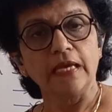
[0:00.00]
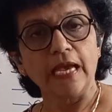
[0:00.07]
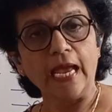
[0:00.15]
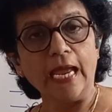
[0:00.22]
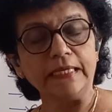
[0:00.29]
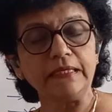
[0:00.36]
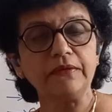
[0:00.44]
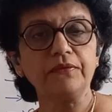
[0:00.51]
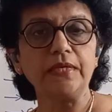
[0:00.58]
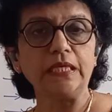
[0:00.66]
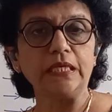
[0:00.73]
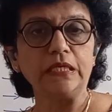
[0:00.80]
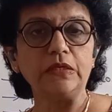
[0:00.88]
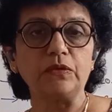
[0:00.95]

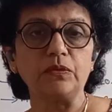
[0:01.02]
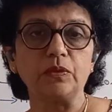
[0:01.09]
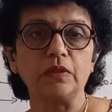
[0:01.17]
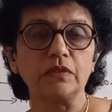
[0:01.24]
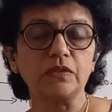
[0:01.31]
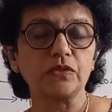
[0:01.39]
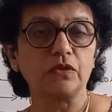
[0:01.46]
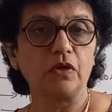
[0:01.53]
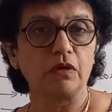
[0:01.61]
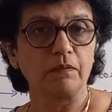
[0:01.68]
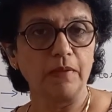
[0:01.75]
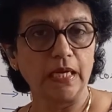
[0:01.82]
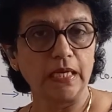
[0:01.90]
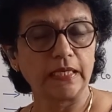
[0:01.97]
entry into the stock
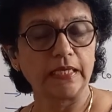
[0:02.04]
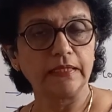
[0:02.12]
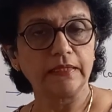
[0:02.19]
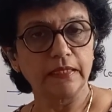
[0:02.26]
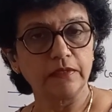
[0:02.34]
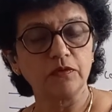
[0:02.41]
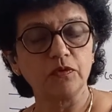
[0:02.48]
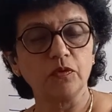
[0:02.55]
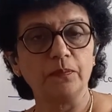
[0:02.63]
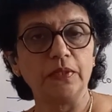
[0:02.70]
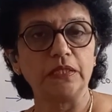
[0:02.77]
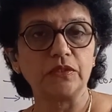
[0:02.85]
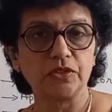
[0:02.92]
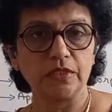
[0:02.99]
market and to
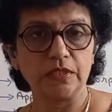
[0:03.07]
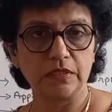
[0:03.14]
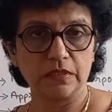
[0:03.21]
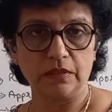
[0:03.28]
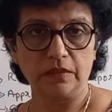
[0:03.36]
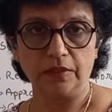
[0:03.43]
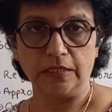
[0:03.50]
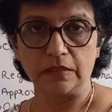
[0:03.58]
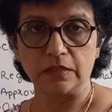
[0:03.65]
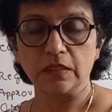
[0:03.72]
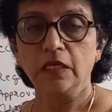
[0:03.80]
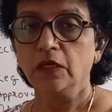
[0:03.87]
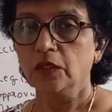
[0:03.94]
purchase the things.